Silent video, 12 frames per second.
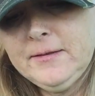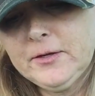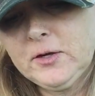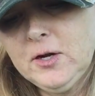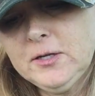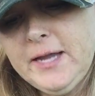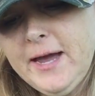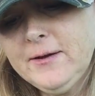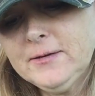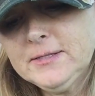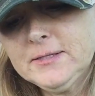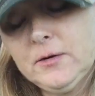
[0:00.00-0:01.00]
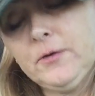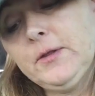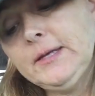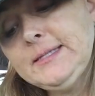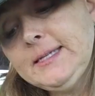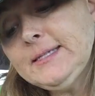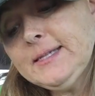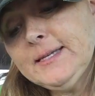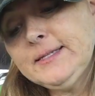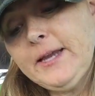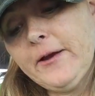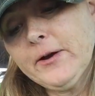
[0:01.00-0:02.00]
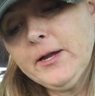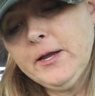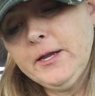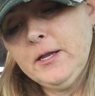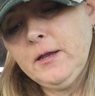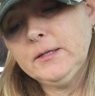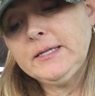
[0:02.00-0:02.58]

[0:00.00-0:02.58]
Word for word: They're called House, or it just says Darion,